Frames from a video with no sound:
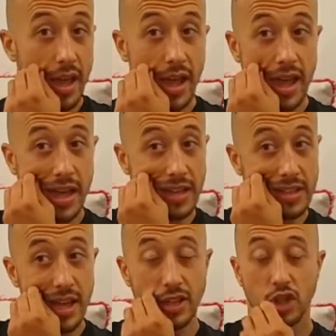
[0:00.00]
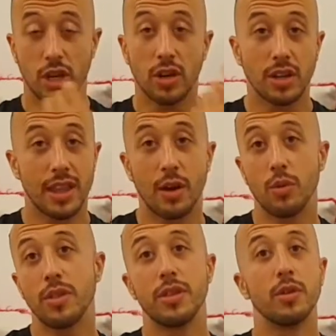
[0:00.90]
and sharing that
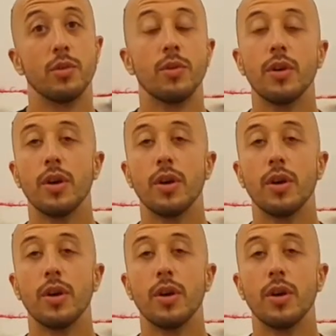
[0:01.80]
with you.